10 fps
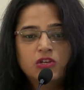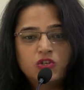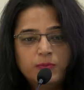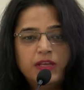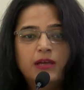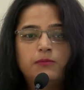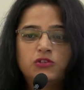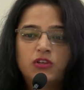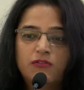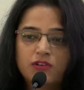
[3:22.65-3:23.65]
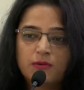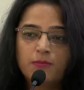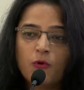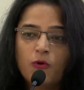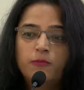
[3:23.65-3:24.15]
to be able to give it a
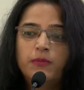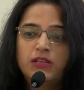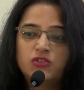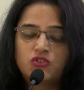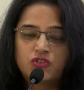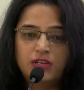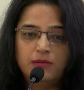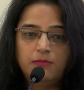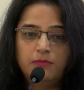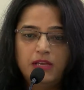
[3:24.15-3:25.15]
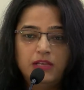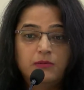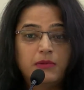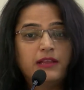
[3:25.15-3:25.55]
more mainstream medium.